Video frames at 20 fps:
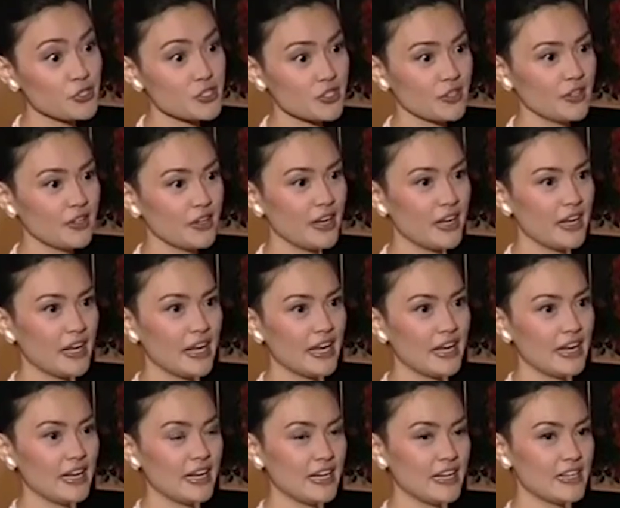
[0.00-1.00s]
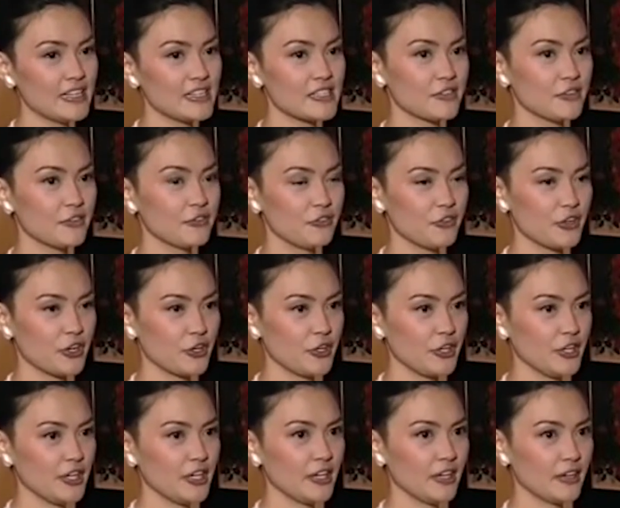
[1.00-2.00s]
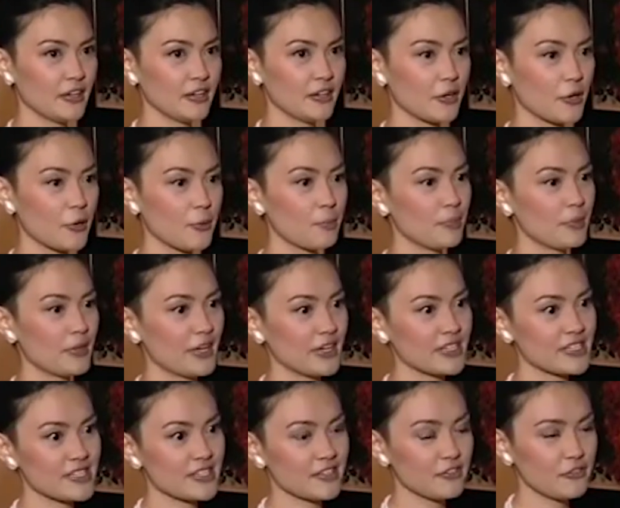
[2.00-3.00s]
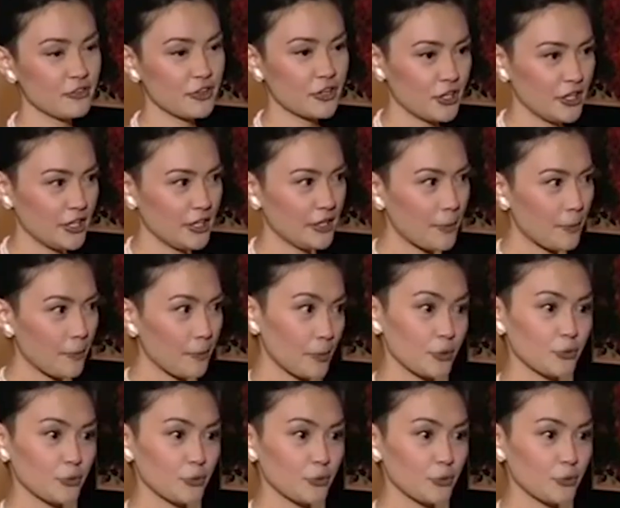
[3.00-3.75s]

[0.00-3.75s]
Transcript: person is very complex and very